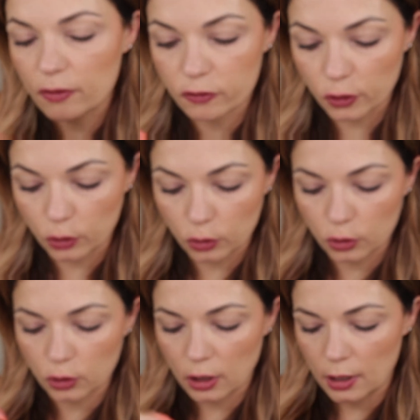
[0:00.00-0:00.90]

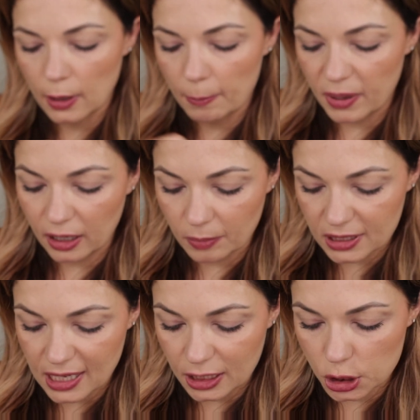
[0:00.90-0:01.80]
full
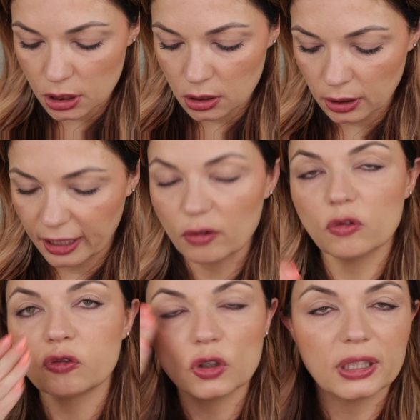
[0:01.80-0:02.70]
pigmentation, like
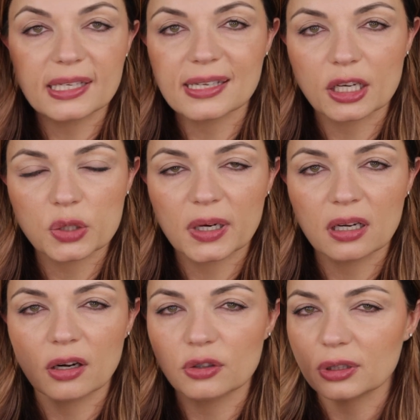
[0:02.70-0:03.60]
fully
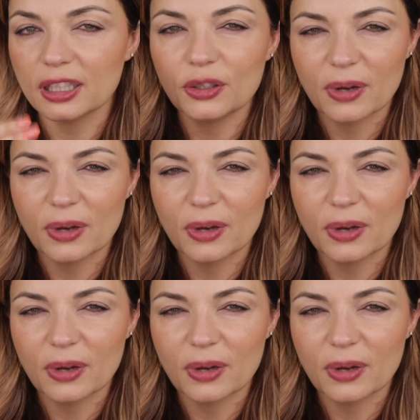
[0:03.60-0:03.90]
saturated on your lid,